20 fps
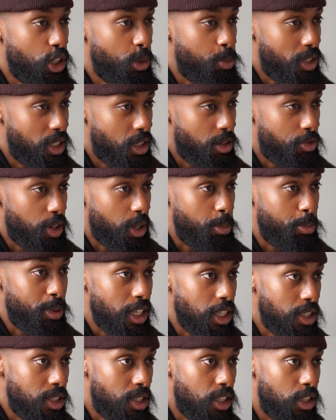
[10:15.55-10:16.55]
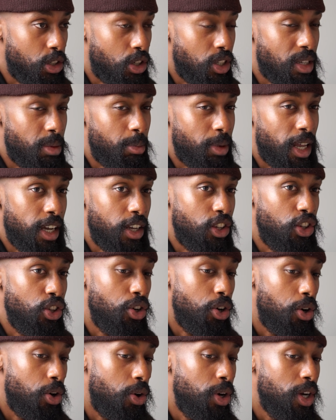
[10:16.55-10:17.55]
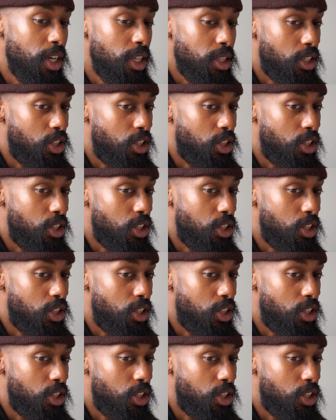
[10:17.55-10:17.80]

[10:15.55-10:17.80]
specific pieces because I'm like, you know,